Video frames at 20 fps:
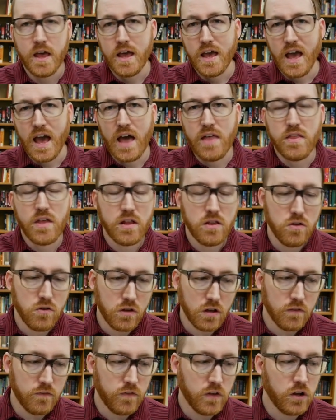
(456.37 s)
And then you
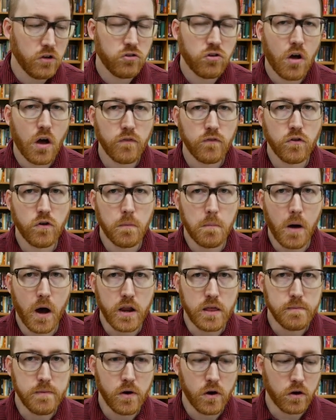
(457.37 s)
can finish off your body
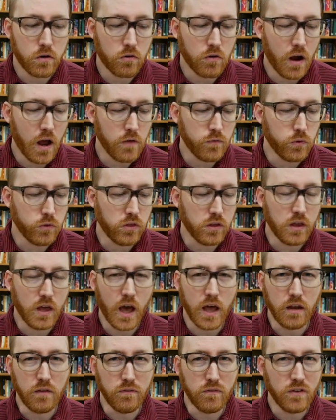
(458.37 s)
paragraph with a
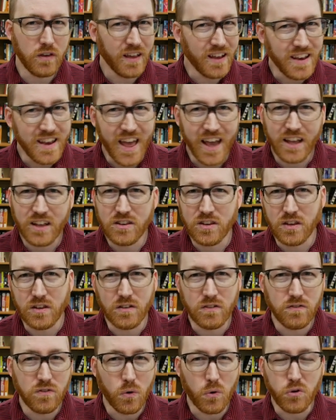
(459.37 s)
kind of
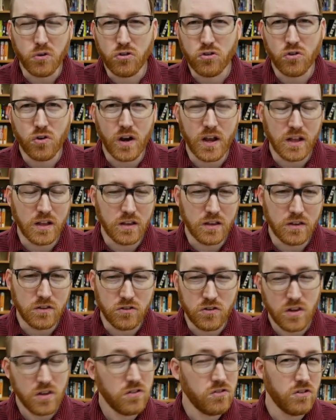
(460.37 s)
connective or
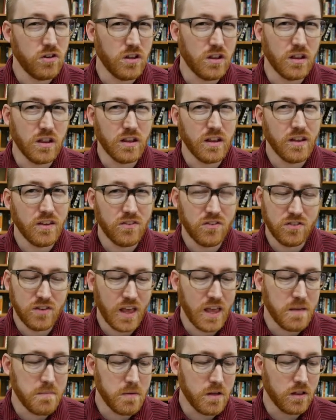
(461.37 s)
transition
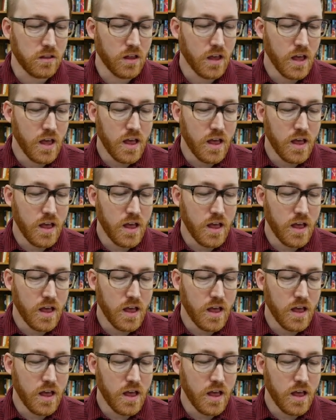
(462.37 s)
statement